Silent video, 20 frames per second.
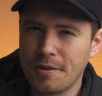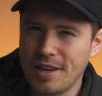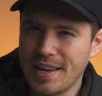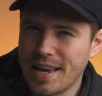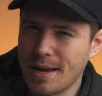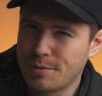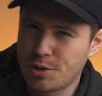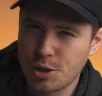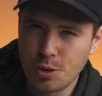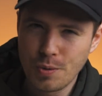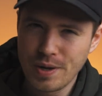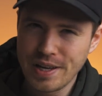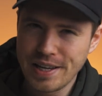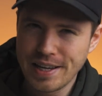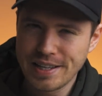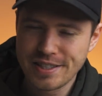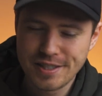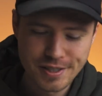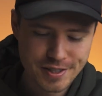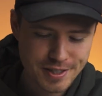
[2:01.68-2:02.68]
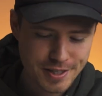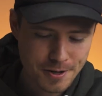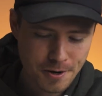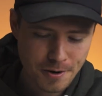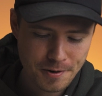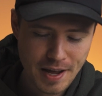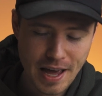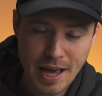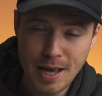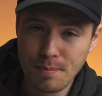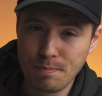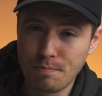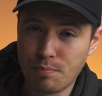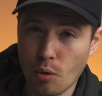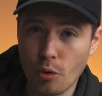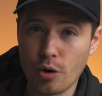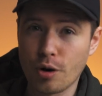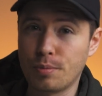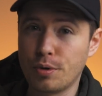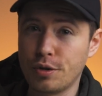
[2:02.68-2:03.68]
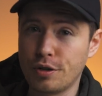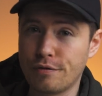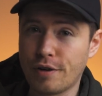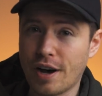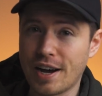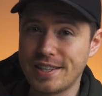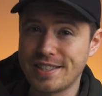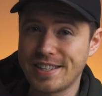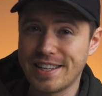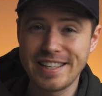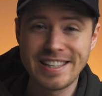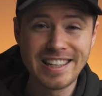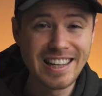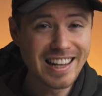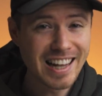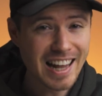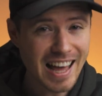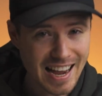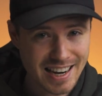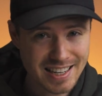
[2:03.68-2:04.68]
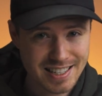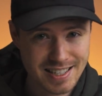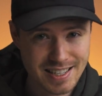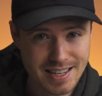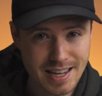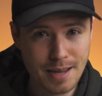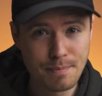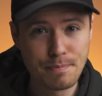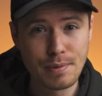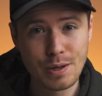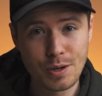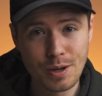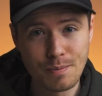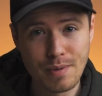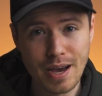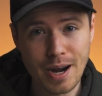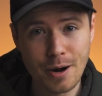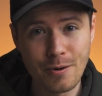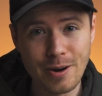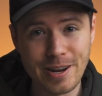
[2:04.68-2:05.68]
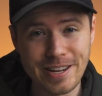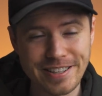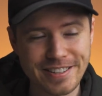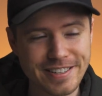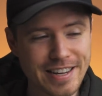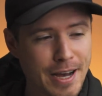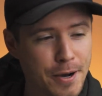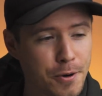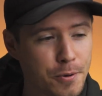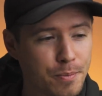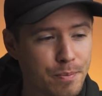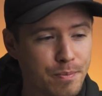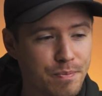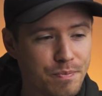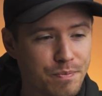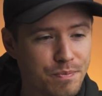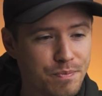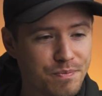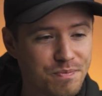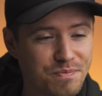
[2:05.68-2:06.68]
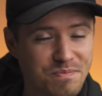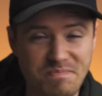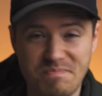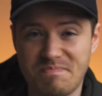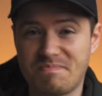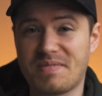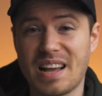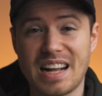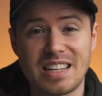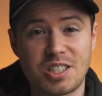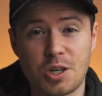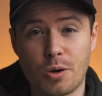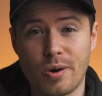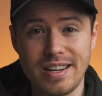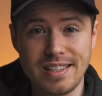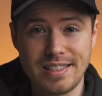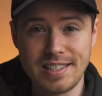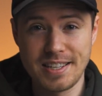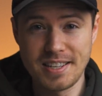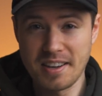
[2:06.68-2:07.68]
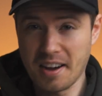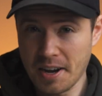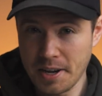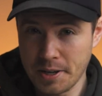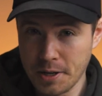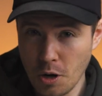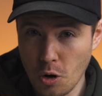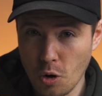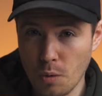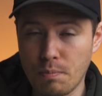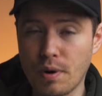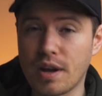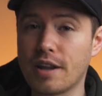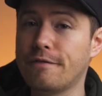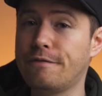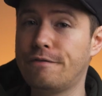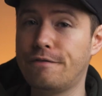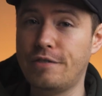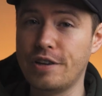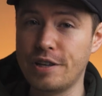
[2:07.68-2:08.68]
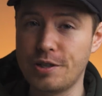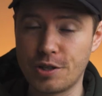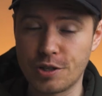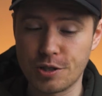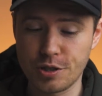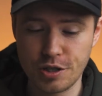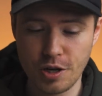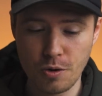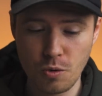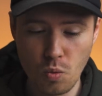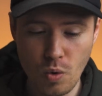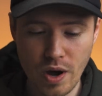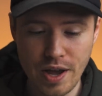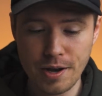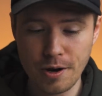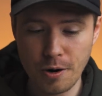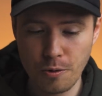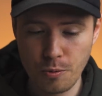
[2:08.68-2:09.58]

the M2e is considered a portable device, it lacks a built-in battery. Now, that's crazy, I know, but it features a way